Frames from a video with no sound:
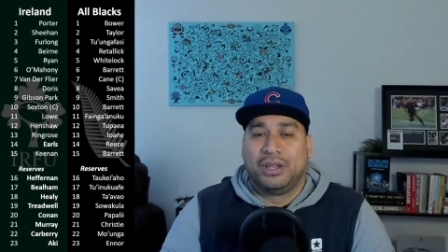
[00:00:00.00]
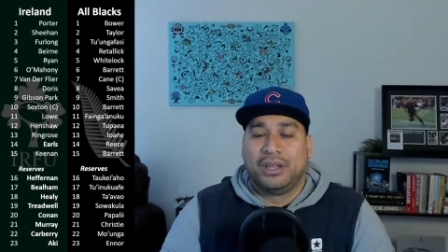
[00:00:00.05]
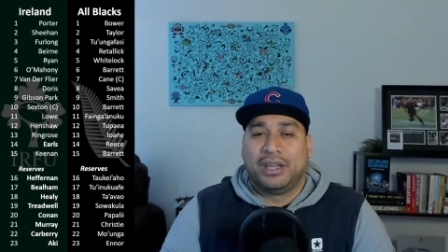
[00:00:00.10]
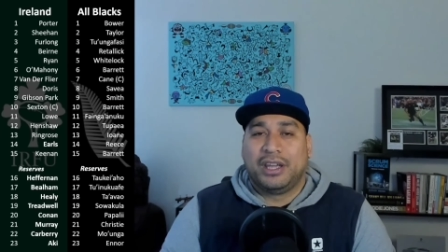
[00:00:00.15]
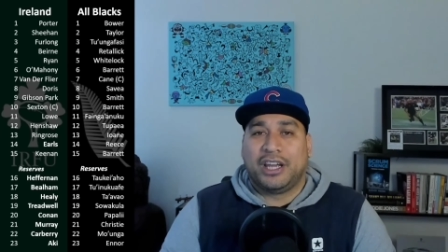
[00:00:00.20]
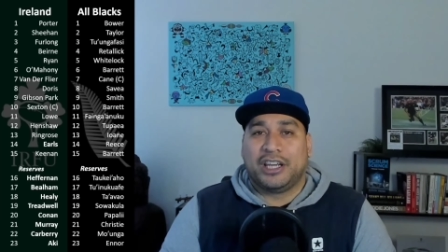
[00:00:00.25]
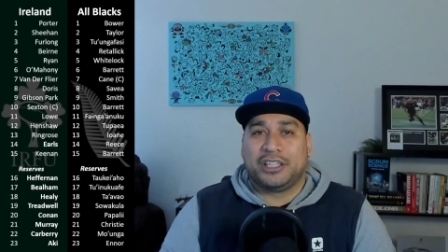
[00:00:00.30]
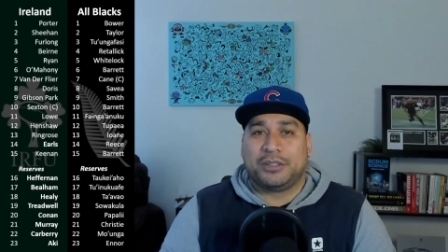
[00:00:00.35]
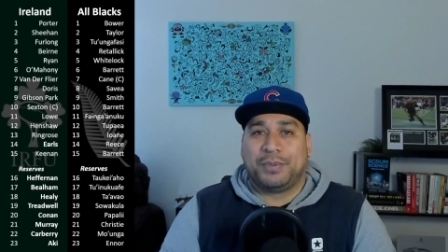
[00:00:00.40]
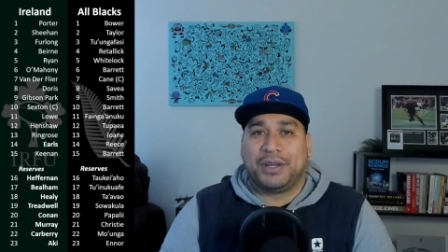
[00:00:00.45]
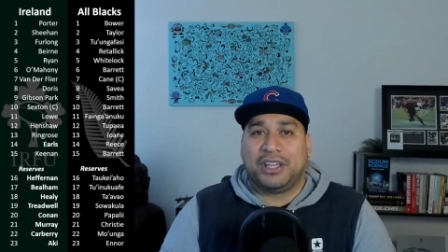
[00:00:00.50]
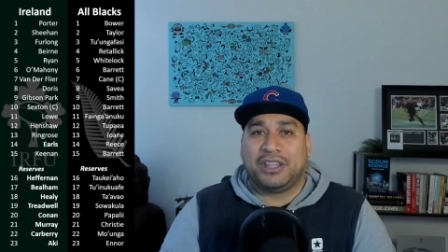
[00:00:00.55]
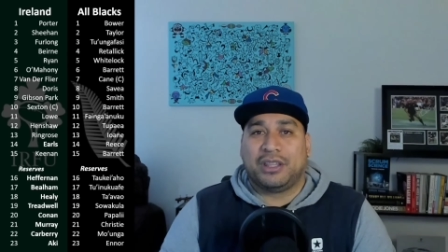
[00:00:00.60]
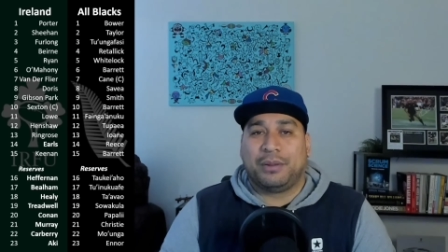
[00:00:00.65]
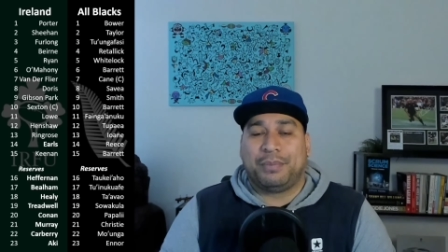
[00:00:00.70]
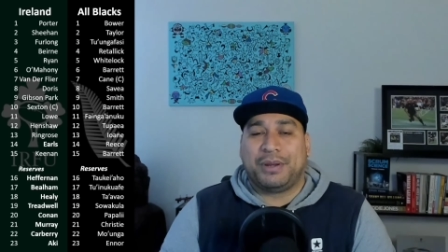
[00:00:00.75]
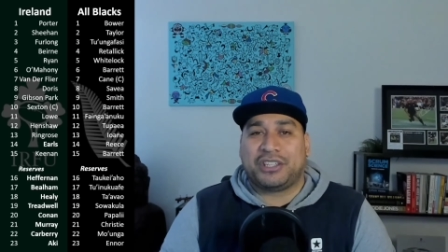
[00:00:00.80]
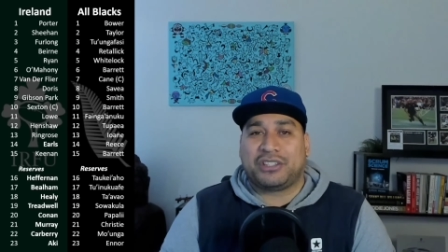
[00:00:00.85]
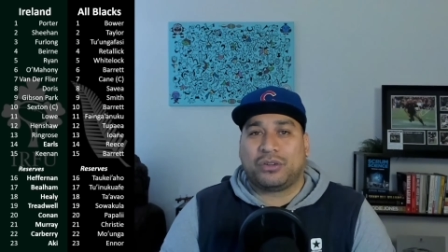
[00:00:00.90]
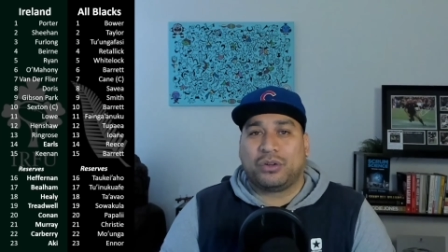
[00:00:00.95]
has been the
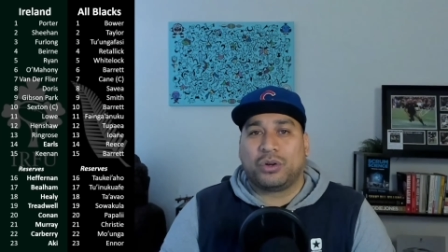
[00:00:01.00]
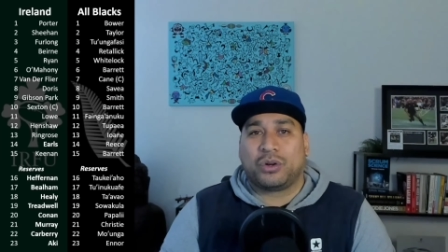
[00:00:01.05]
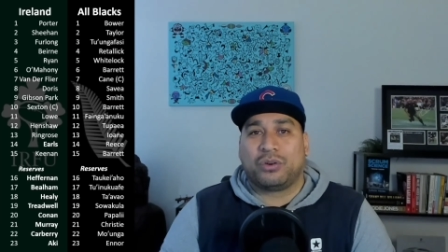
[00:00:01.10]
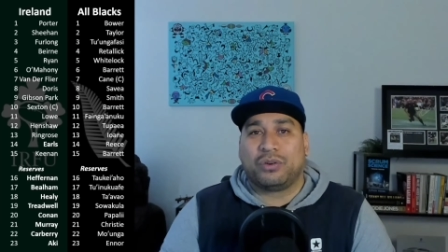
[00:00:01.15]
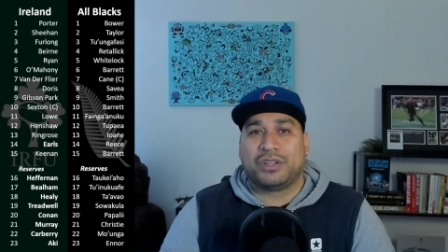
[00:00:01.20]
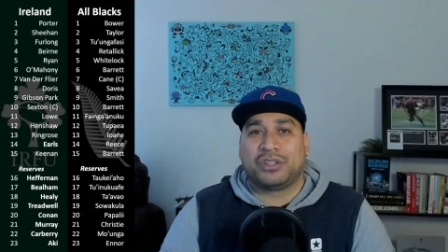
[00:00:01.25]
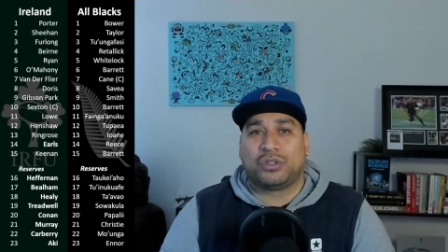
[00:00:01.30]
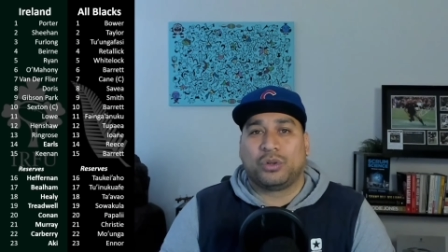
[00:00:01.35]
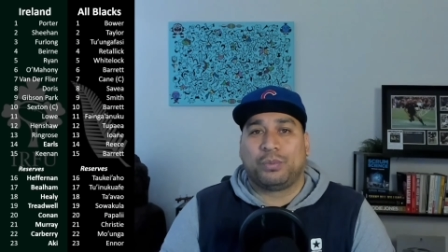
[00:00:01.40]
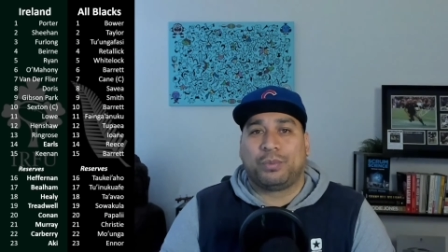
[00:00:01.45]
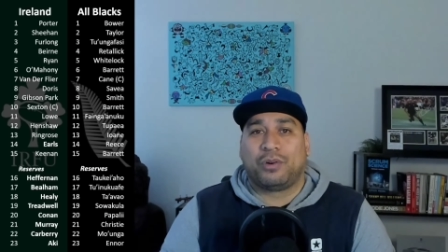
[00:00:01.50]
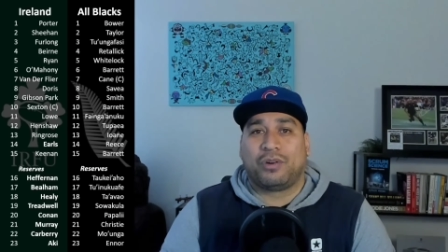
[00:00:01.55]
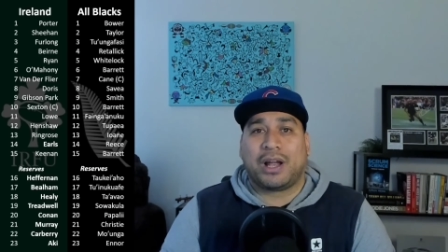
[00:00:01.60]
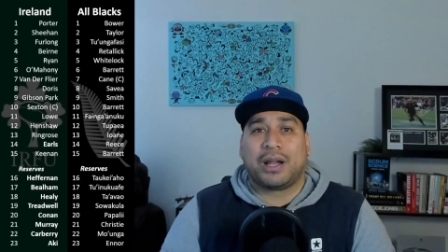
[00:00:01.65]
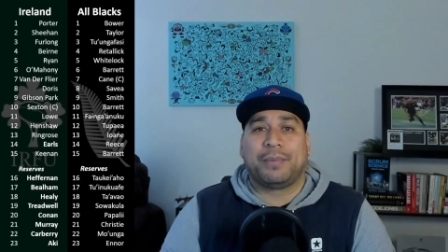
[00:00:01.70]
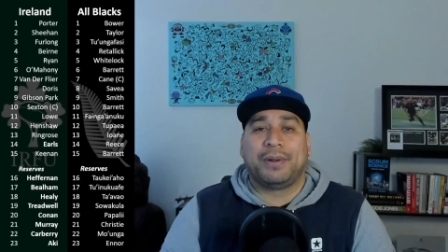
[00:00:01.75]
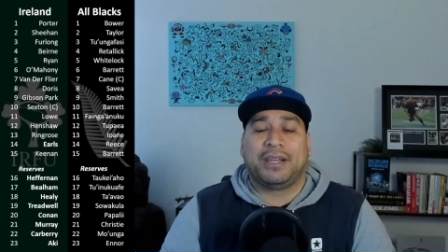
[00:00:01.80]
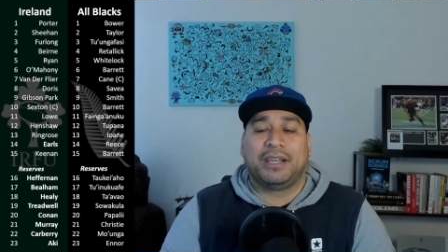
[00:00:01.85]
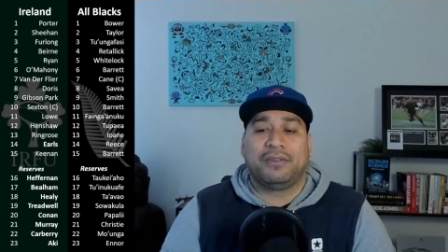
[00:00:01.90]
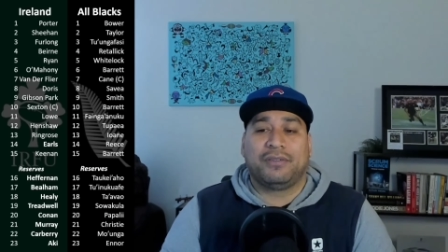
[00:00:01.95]
best hooker in Super
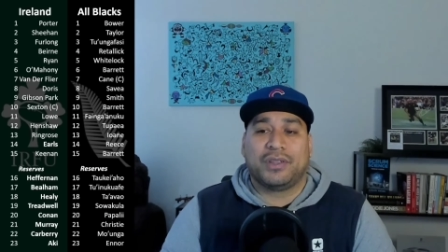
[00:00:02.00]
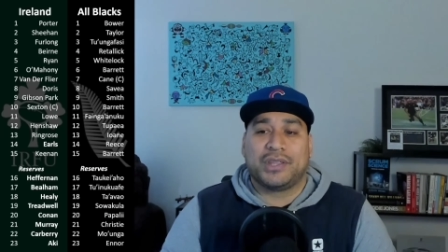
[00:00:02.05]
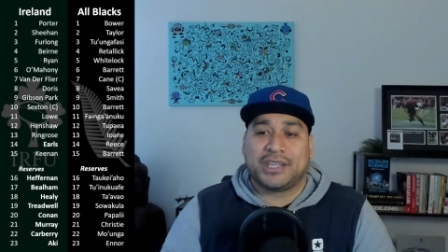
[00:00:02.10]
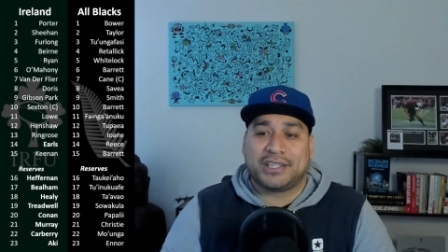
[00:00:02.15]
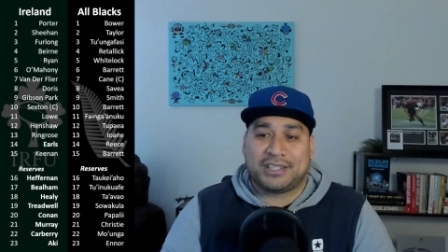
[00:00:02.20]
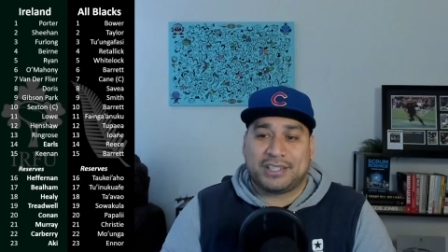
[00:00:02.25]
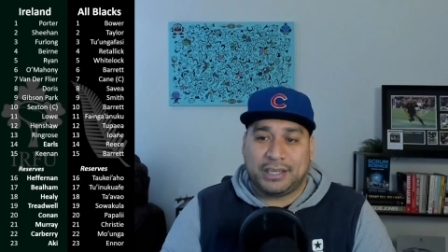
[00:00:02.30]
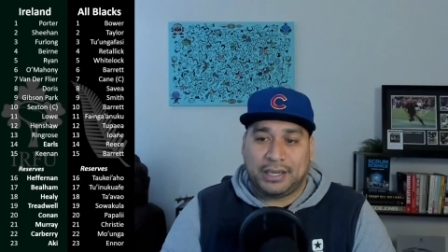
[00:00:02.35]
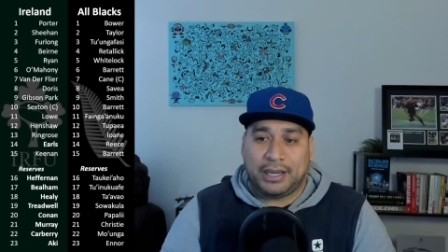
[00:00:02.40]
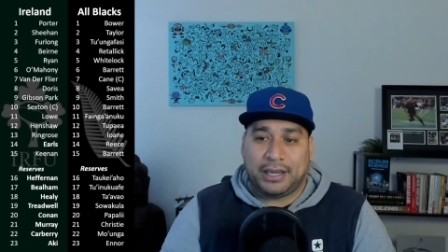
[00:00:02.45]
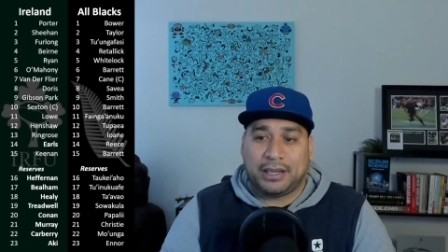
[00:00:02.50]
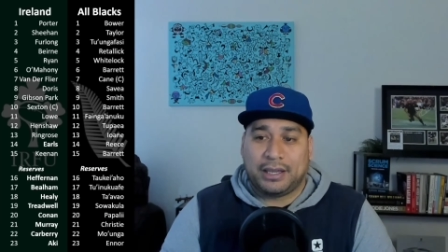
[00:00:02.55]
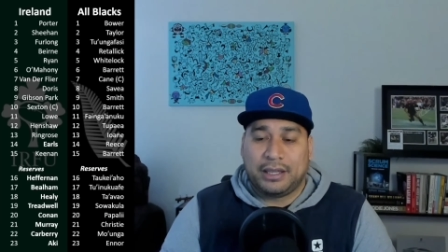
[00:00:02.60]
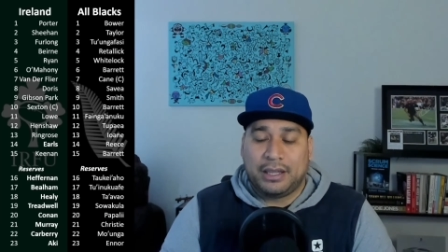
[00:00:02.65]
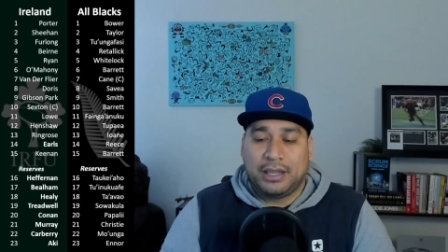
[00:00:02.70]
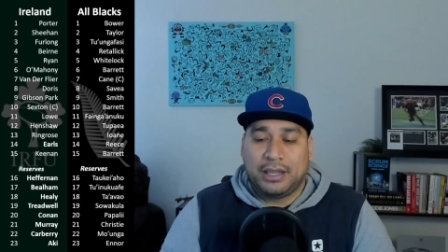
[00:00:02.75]
Rugby level this year.